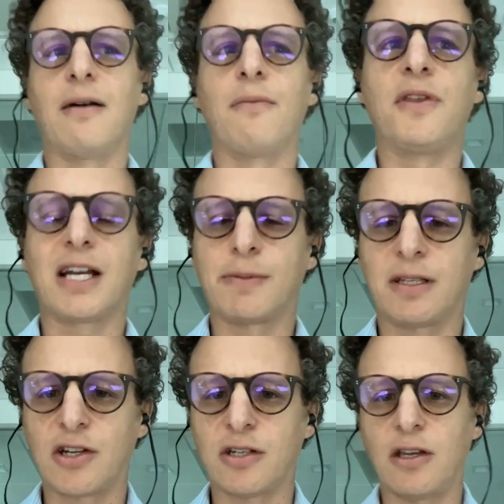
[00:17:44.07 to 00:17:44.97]
with the
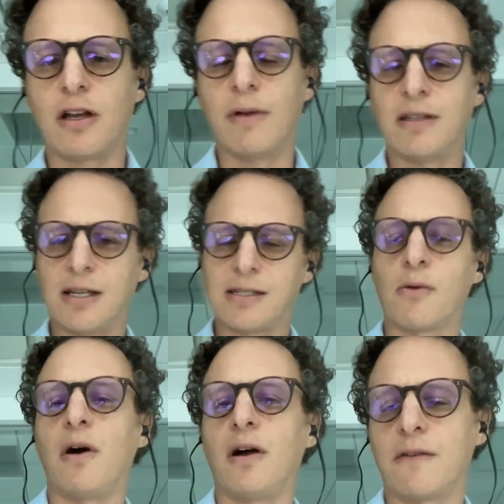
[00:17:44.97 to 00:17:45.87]
expectation that you can maintain the same
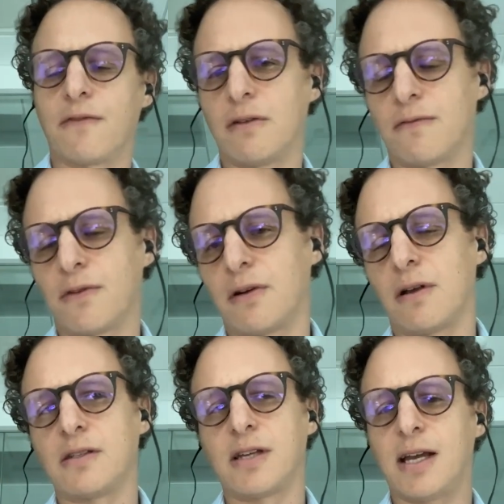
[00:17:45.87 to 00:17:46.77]
quality for the
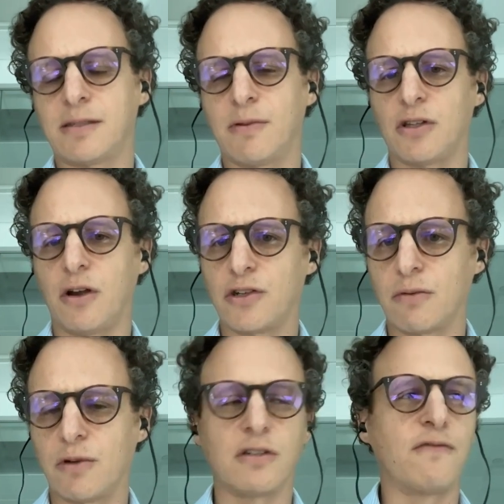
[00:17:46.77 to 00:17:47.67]
for a size that's much
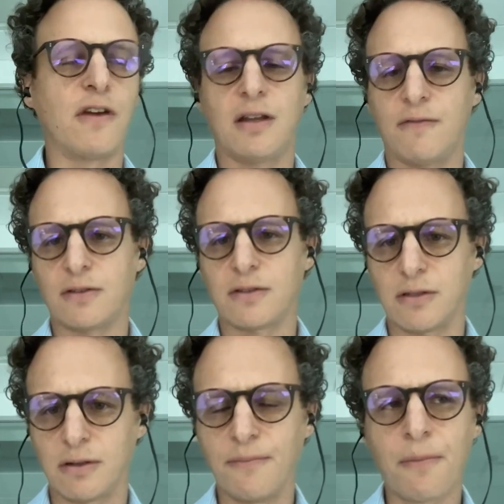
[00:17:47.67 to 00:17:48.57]
larger, which is very difficult to do.